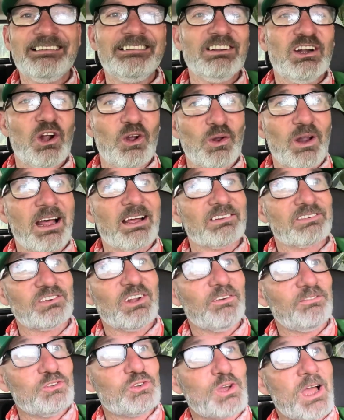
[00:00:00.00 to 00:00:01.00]
you know, like
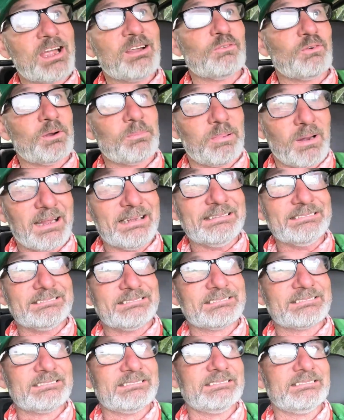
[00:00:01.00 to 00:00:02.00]
stuff you can't
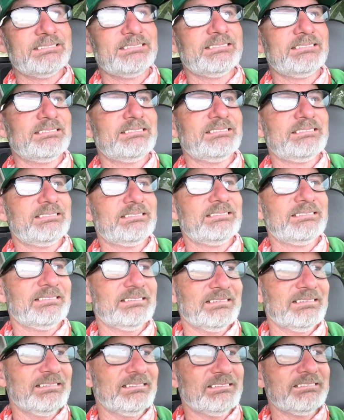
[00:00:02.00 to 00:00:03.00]
replace.
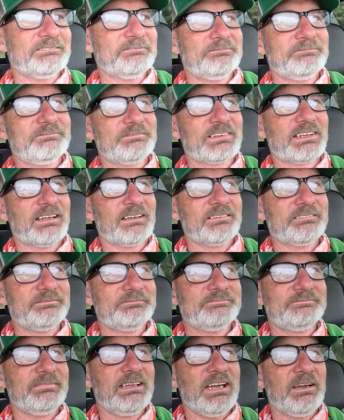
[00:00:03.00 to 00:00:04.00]
Uh, so
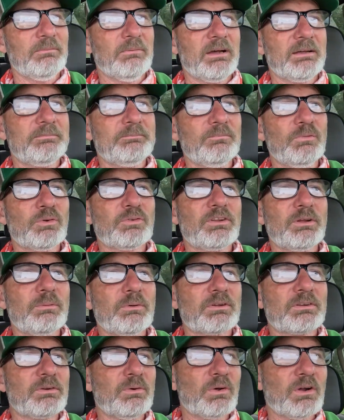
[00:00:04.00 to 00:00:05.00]
anyway, we'll see
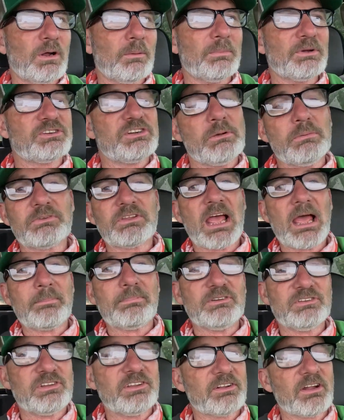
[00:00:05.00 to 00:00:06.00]
what's going on. But she was
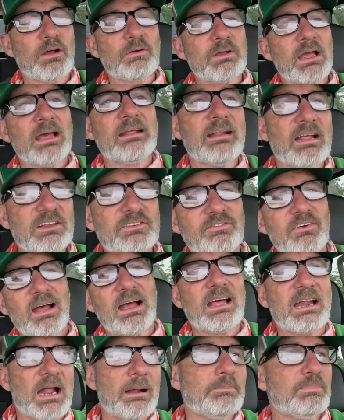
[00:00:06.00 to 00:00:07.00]
happy. She said, "Okay, that's
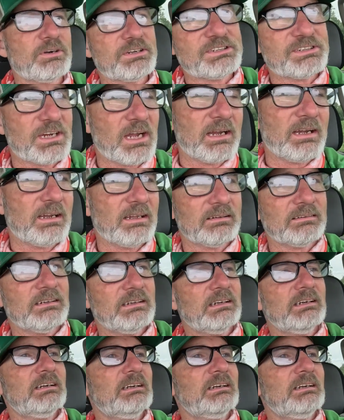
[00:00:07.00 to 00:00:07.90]
fine. I appreciate it."